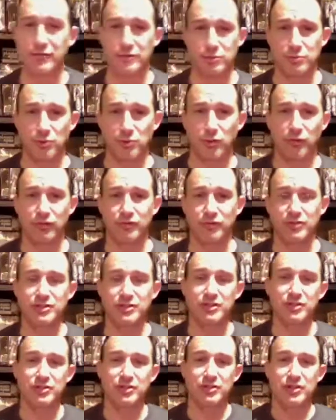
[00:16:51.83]
have some old
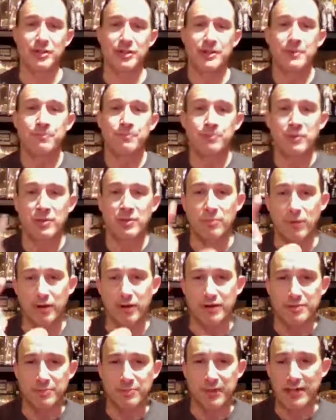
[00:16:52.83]
vintage
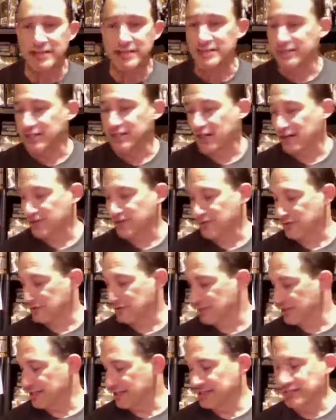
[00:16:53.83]
marked plastic
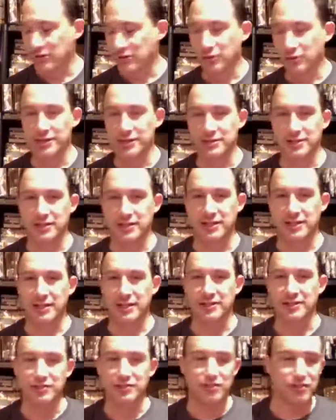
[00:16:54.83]
dinosaurs, and these go into the
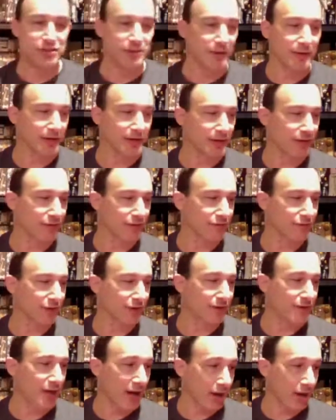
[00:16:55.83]
collection. Just make it a lot of fun.